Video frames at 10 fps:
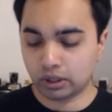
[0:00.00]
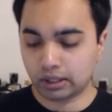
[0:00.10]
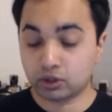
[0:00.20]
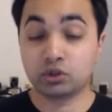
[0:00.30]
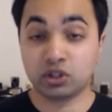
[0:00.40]

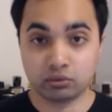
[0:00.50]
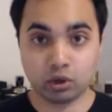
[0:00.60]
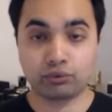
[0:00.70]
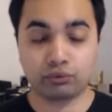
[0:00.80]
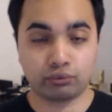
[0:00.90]
as
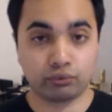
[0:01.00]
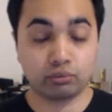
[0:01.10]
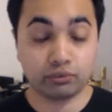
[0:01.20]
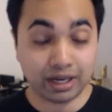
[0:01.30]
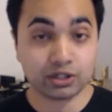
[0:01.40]
a
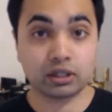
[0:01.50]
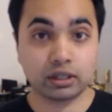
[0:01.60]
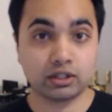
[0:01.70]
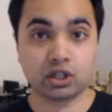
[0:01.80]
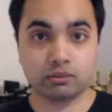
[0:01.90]

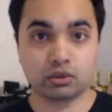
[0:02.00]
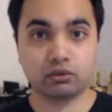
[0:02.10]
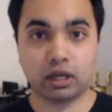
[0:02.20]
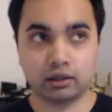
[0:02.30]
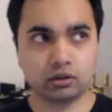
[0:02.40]
fashion in terms
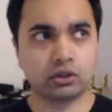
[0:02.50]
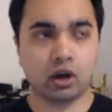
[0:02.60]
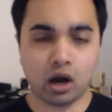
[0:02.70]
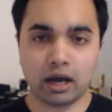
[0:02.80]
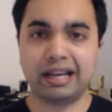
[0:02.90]
of like
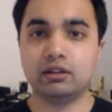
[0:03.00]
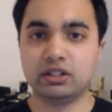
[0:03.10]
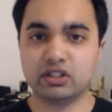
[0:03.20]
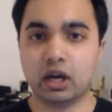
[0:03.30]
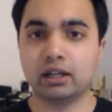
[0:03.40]
the
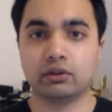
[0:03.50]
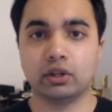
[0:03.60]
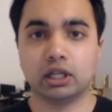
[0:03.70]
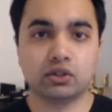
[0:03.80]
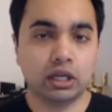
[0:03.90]
high-end designer
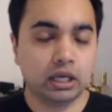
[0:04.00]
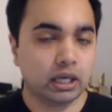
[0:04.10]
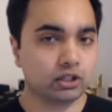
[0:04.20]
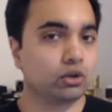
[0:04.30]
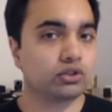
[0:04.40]
things.
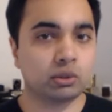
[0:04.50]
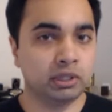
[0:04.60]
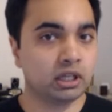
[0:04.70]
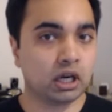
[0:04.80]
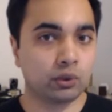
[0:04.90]
It's not
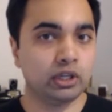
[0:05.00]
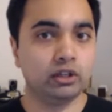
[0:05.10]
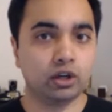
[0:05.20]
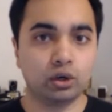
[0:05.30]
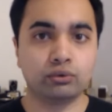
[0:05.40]
something that I
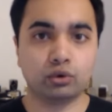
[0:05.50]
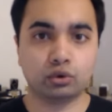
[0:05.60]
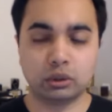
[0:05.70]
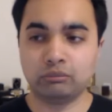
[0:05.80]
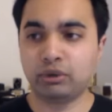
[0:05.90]
really go
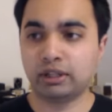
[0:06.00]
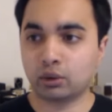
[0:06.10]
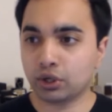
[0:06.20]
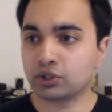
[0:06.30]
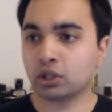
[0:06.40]
for, but
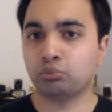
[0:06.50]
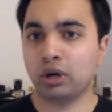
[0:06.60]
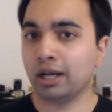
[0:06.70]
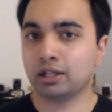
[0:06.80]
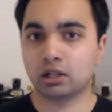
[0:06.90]
there are some
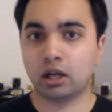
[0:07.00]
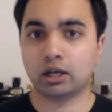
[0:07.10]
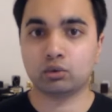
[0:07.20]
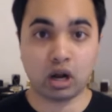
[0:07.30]
brands like